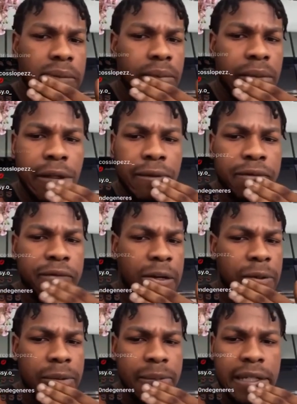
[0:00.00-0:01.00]
But don't fuck
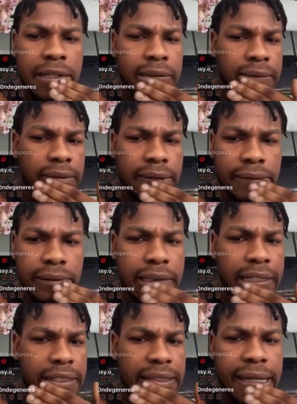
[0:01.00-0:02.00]
with me. I
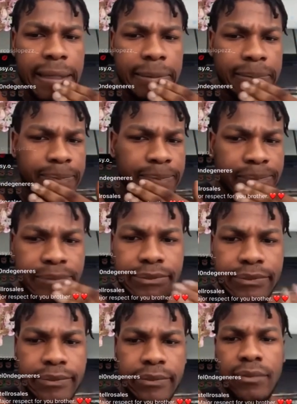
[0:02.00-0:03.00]
ain't a type.
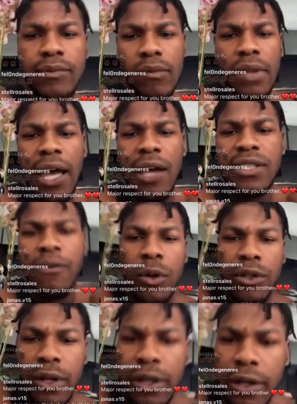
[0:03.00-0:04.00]
How's everyone
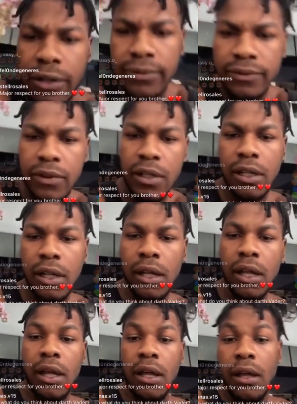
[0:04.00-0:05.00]
doing though?
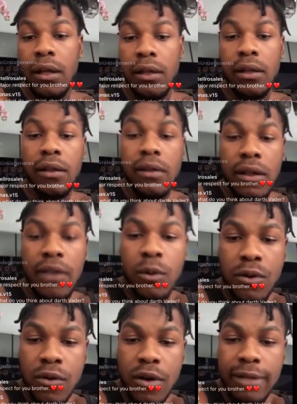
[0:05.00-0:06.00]
Everyone
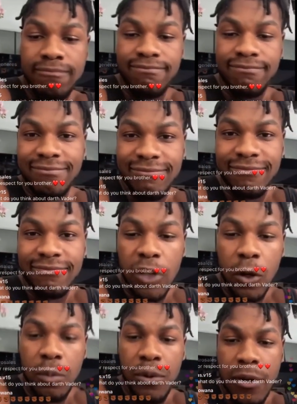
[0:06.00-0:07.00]
all right? I
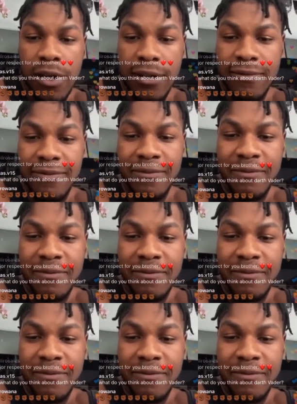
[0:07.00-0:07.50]
hope you are.